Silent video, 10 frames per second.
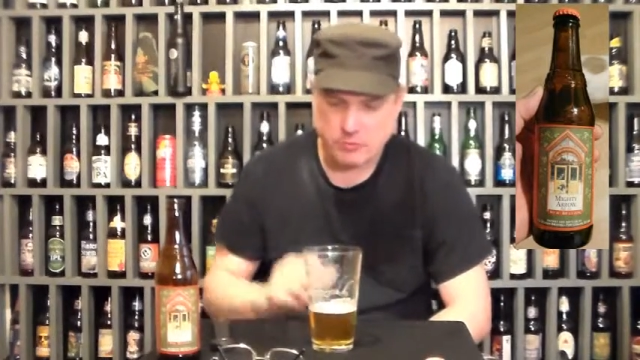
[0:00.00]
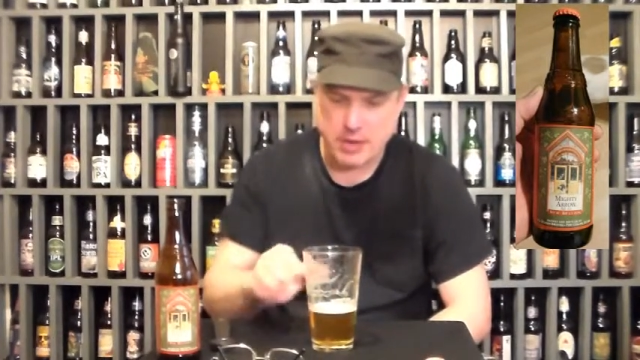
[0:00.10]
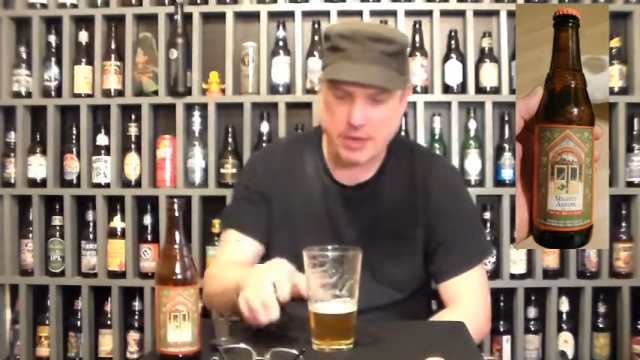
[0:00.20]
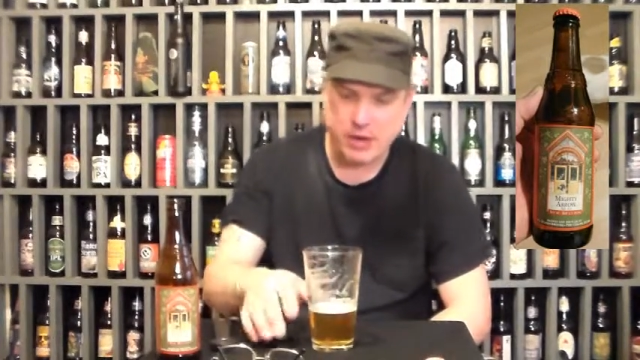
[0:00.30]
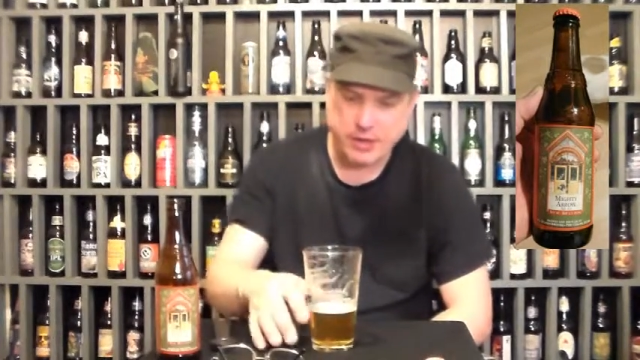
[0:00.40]

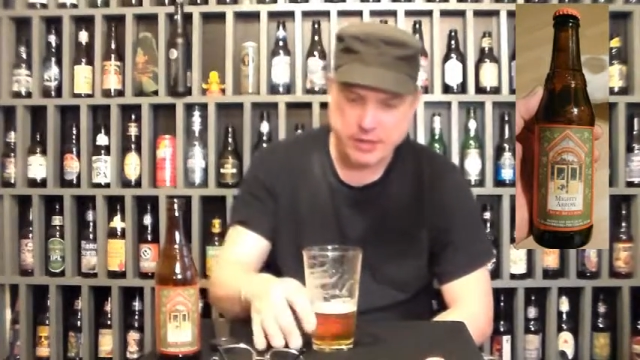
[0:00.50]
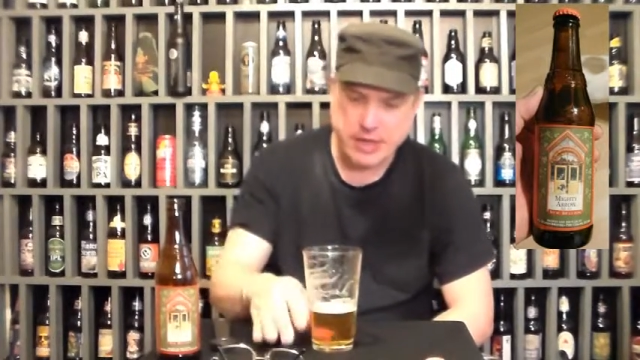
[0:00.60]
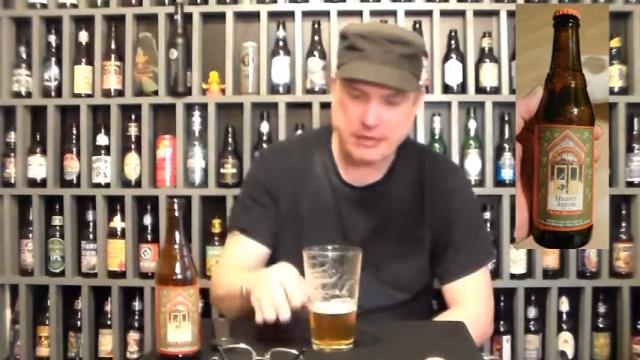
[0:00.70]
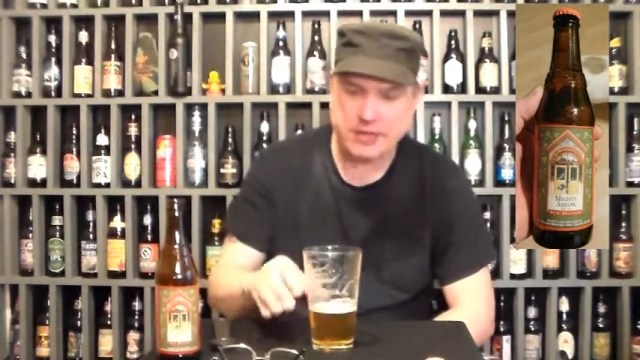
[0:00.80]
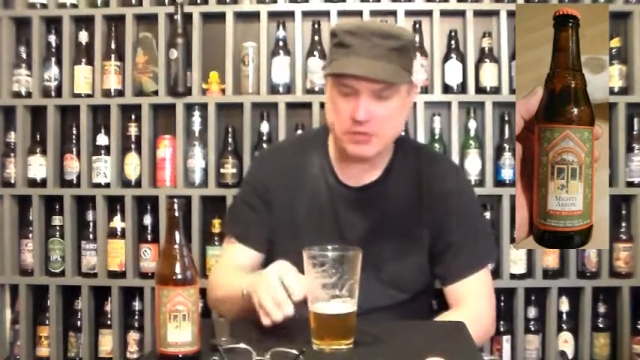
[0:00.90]
Spot will like
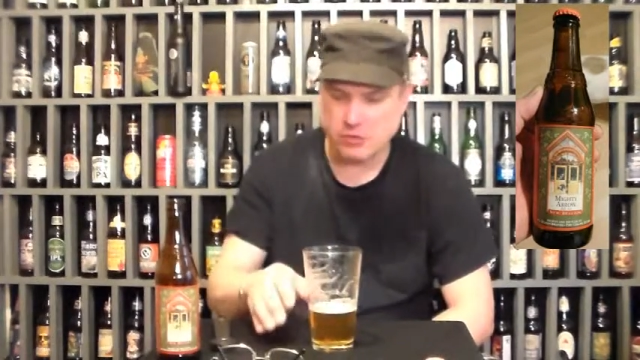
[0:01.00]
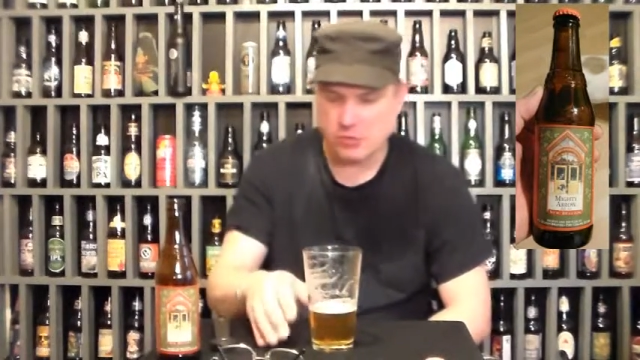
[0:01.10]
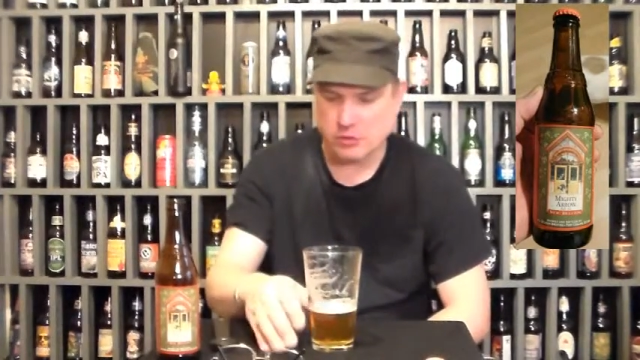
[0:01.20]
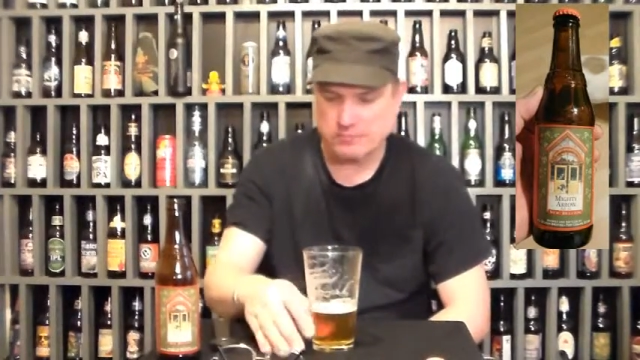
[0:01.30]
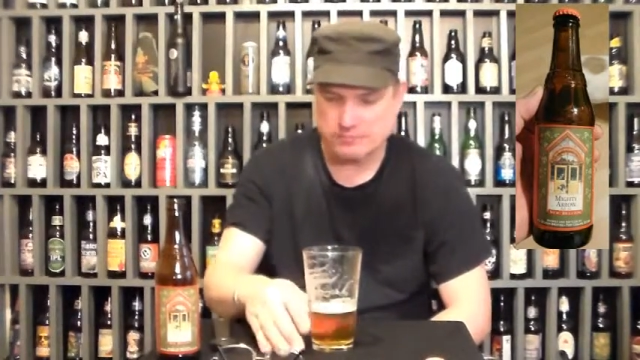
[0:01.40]
it. I think
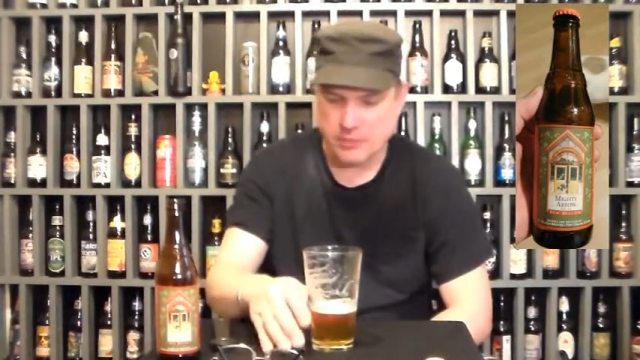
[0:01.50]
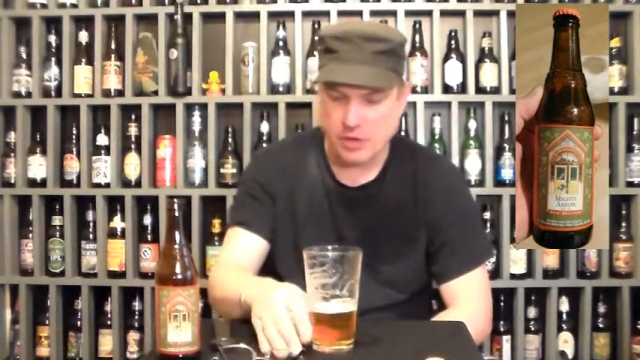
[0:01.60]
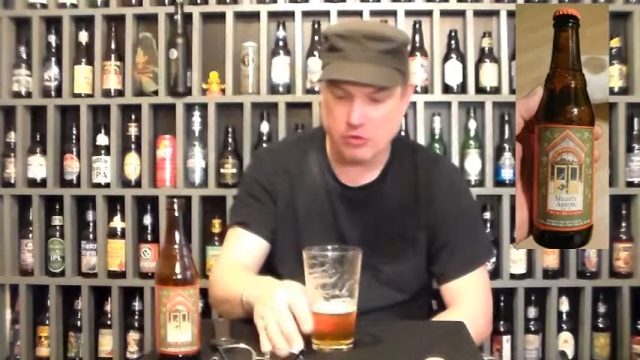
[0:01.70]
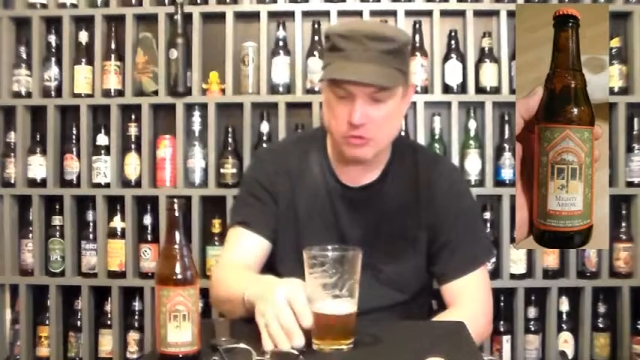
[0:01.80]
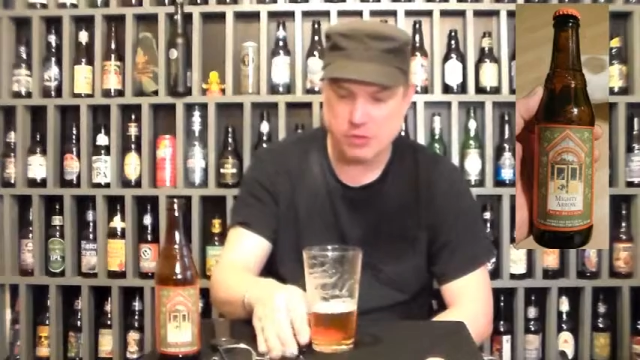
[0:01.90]
she will.
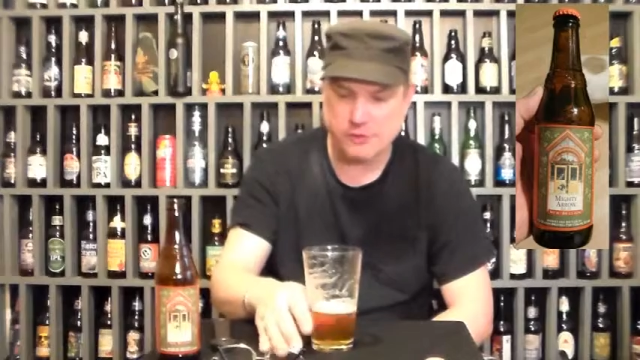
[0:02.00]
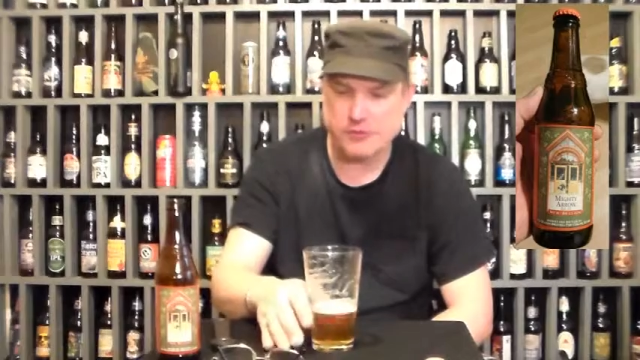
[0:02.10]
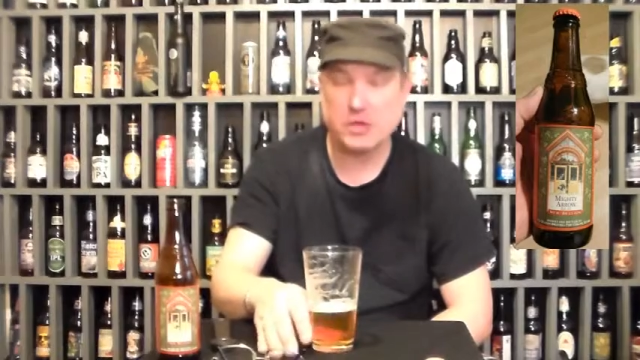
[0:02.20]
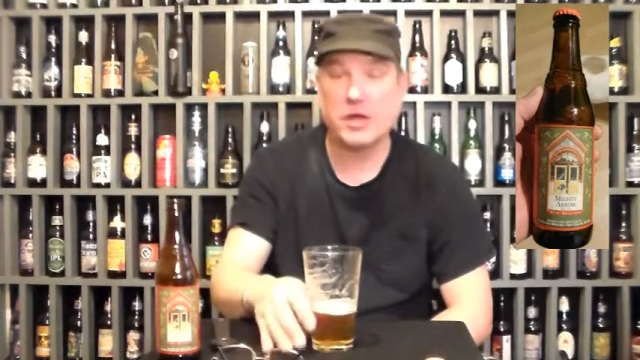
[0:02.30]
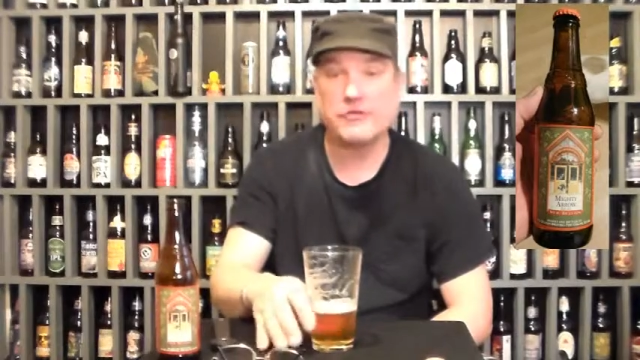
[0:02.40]
I hope she.
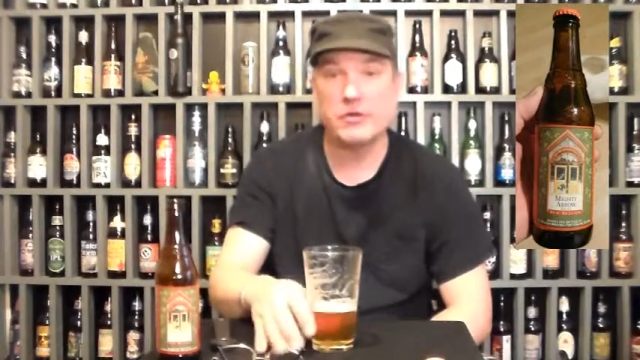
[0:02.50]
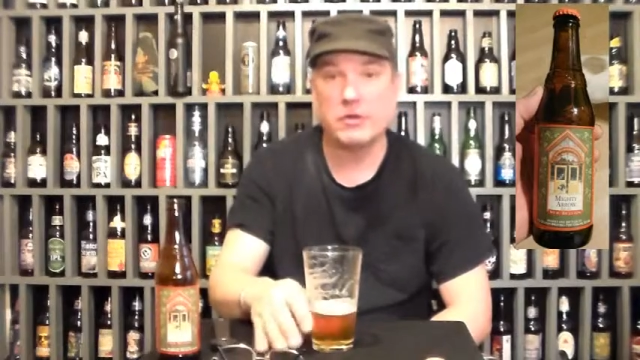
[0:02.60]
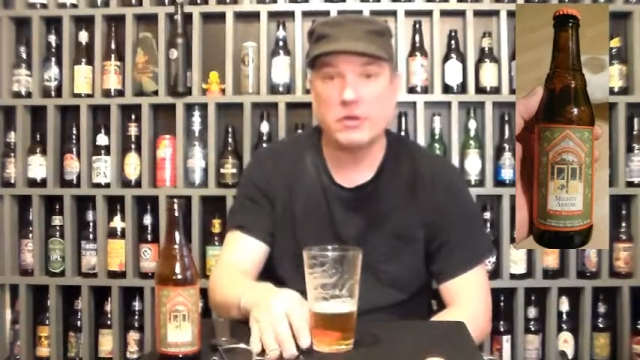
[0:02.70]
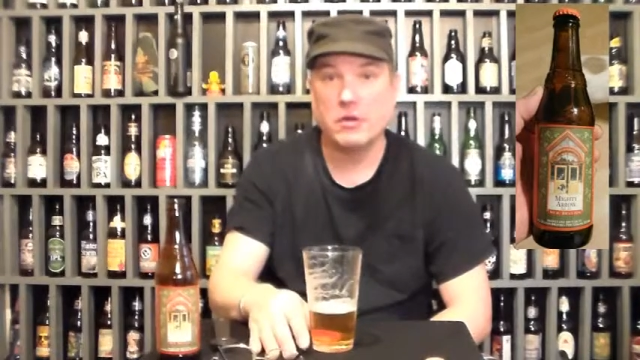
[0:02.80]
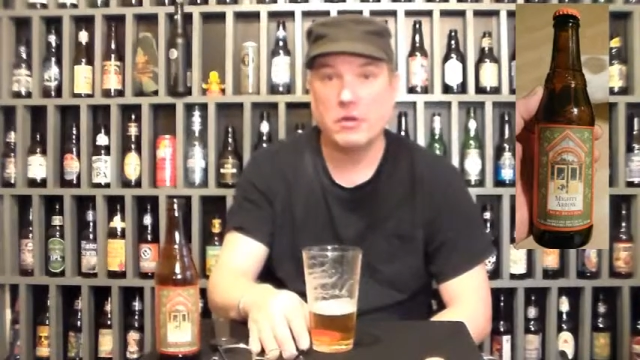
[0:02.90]
If she
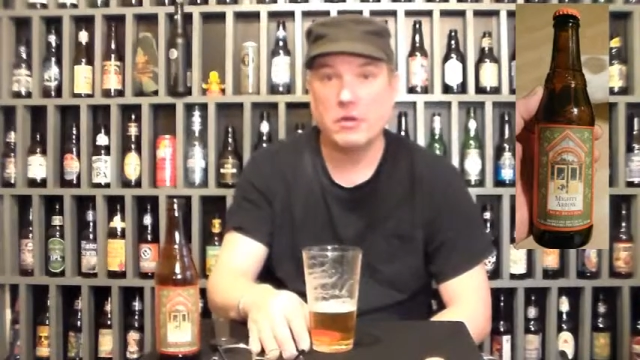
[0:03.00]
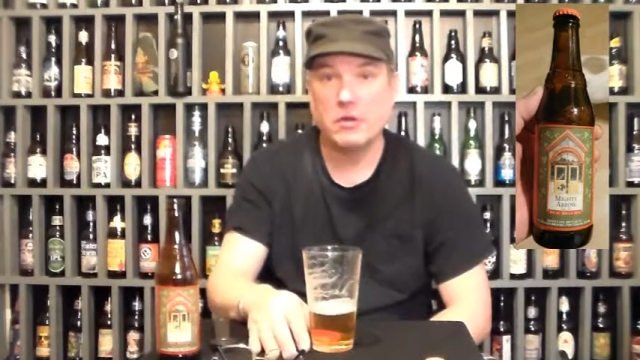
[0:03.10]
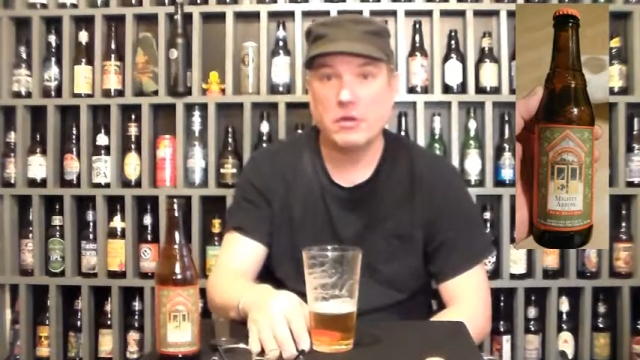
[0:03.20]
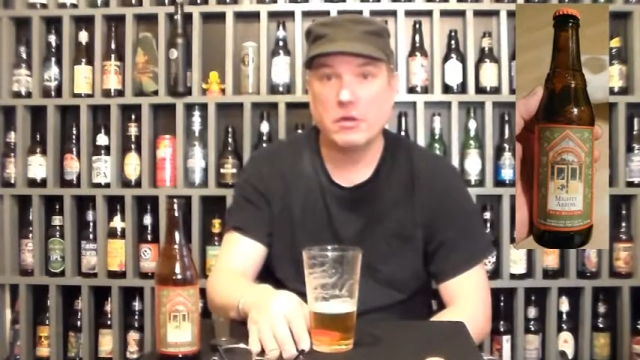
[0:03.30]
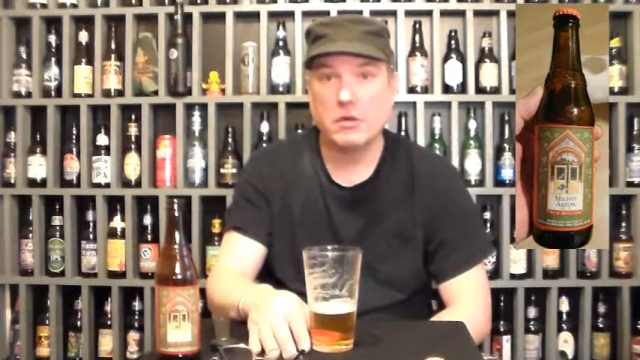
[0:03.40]
doesn't,
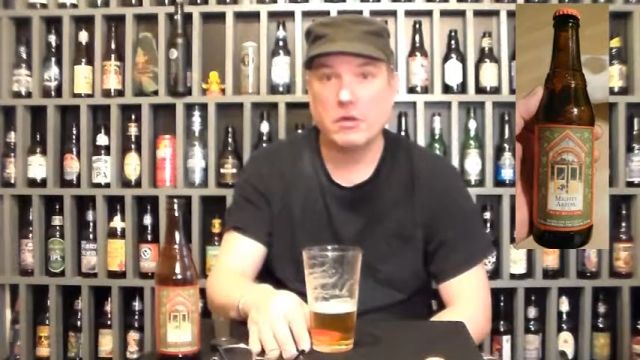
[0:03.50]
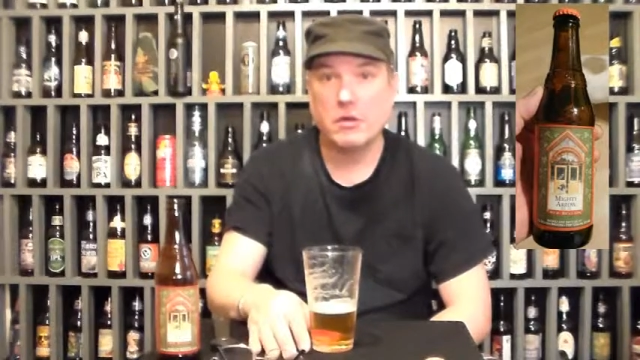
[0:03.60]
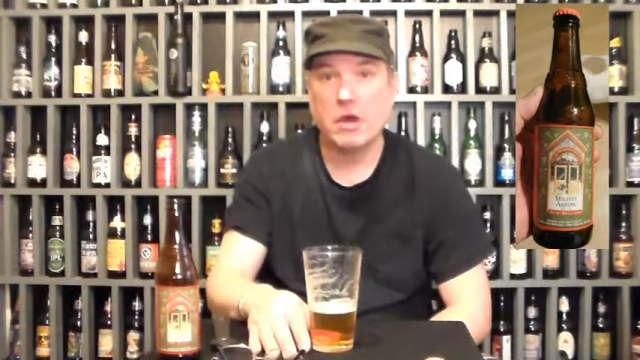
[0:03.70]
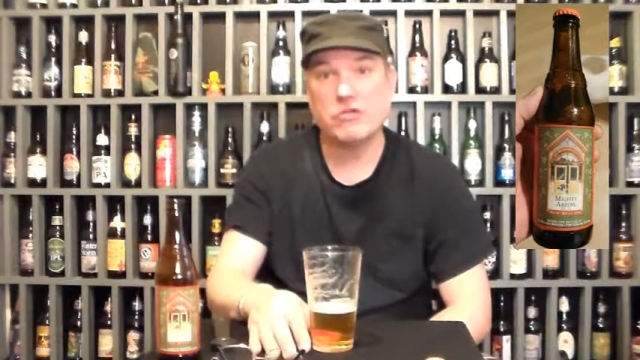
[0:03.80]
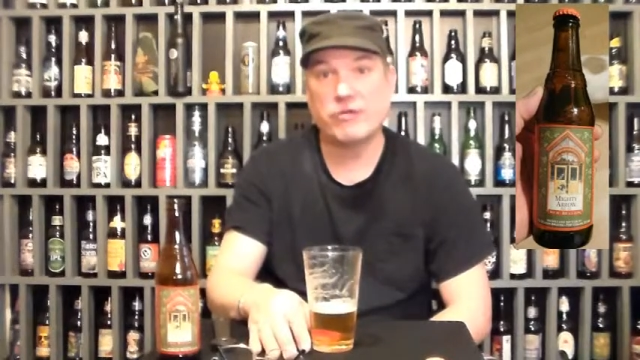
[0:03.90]

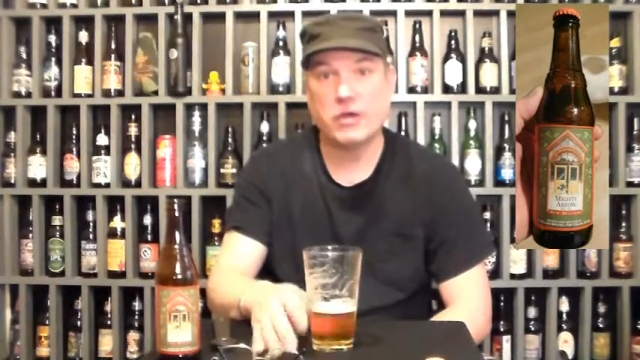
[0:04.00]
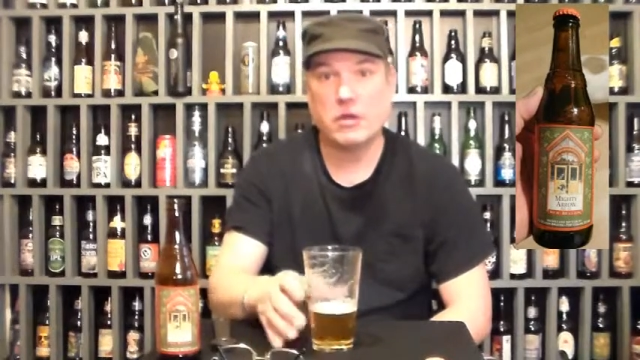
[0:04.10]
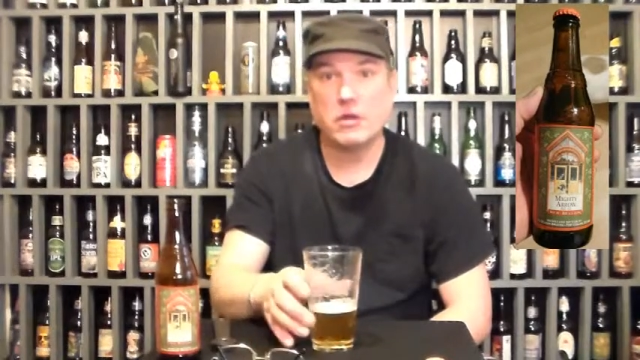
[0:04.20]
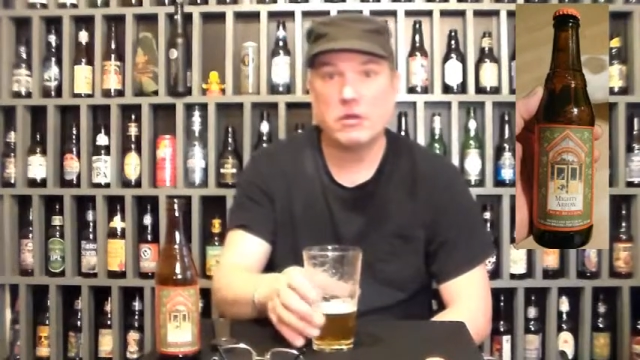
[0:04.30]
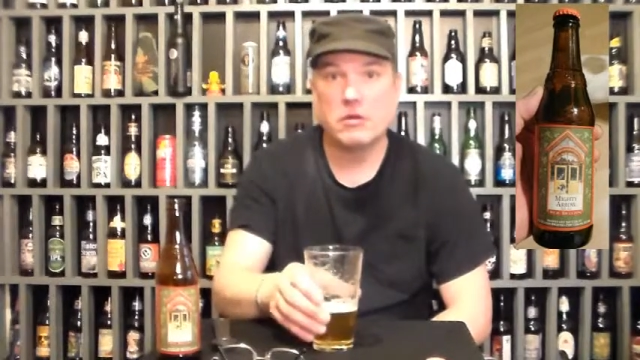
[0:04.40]
I'll
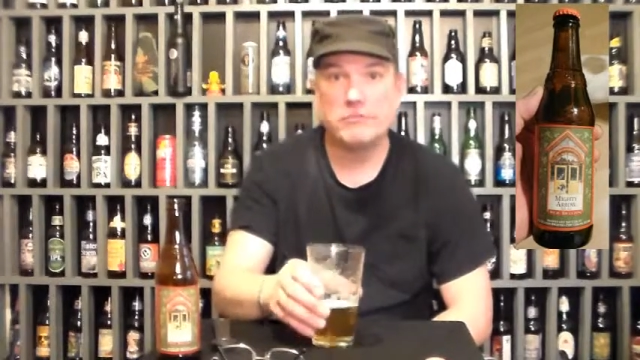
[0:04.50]
drink it.